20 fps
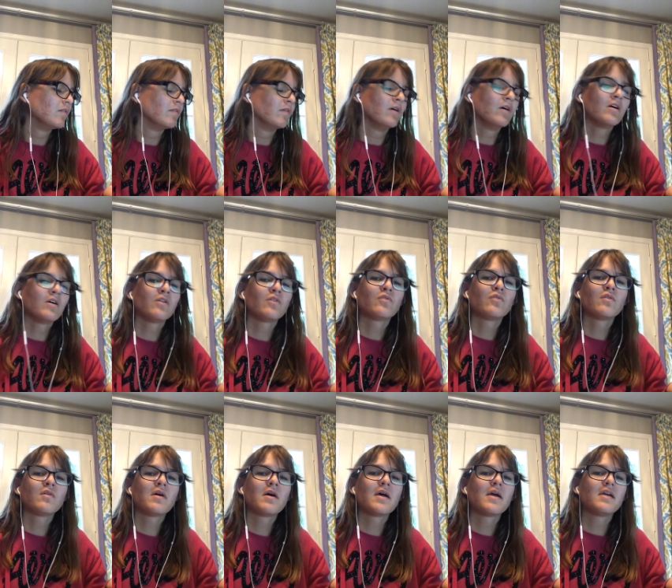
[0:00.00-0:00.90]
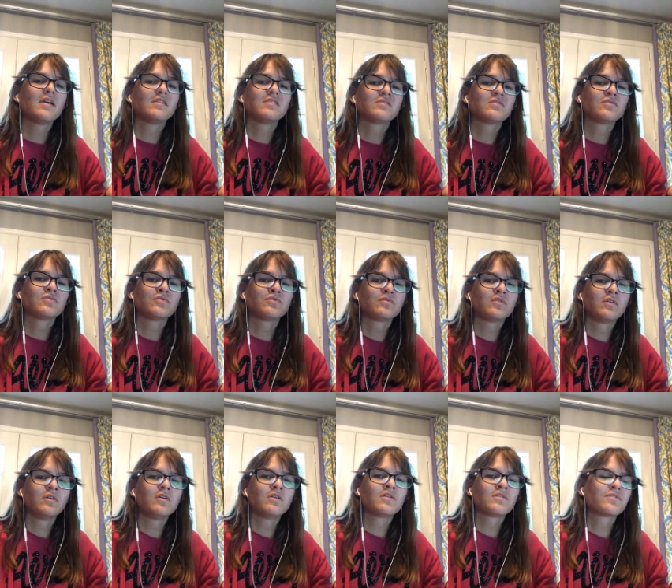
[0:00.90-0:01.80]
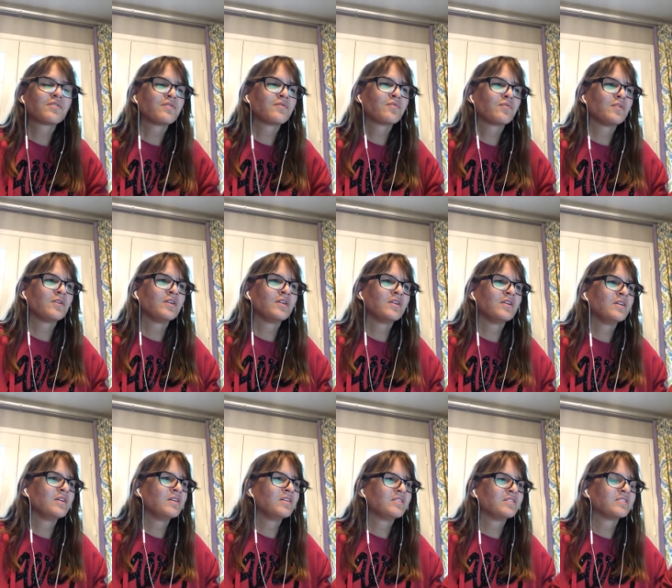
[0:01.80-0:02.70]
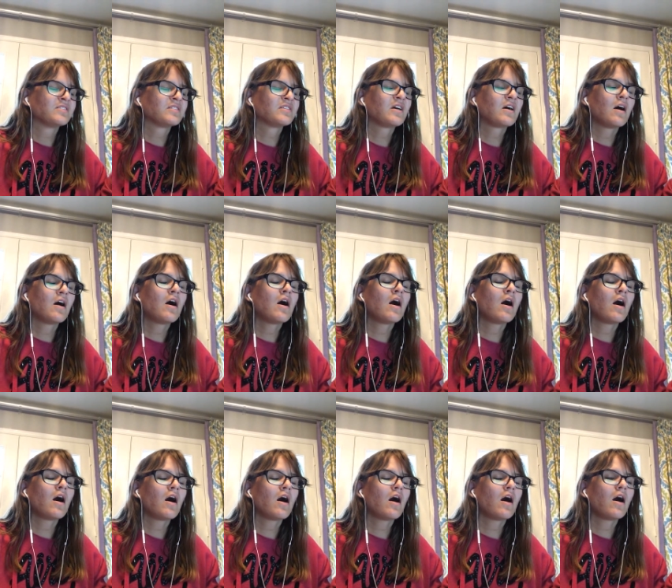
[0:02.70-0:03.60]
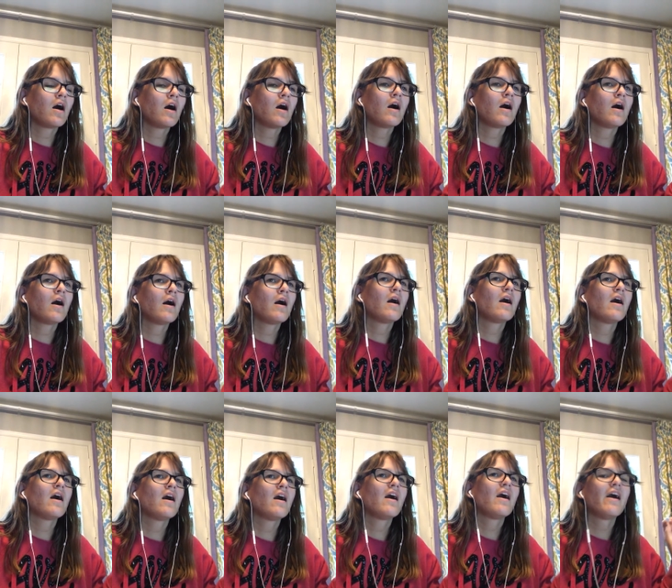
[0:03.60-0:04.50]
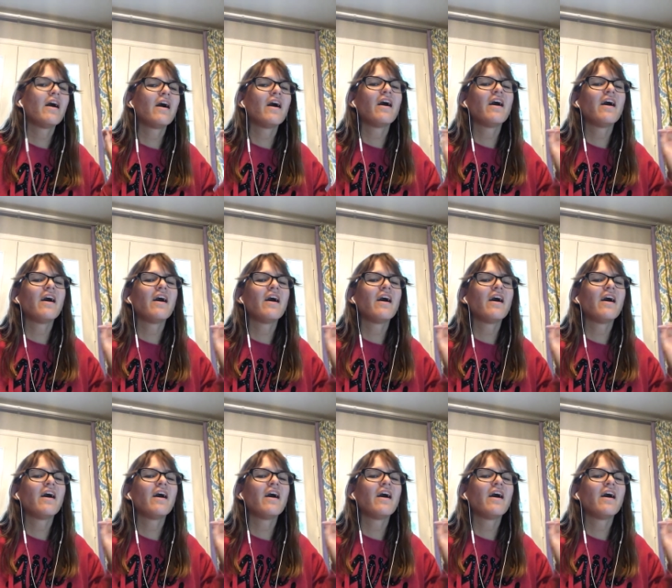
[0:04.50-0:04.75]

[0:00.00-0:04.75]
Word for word: Run away to a world that we design.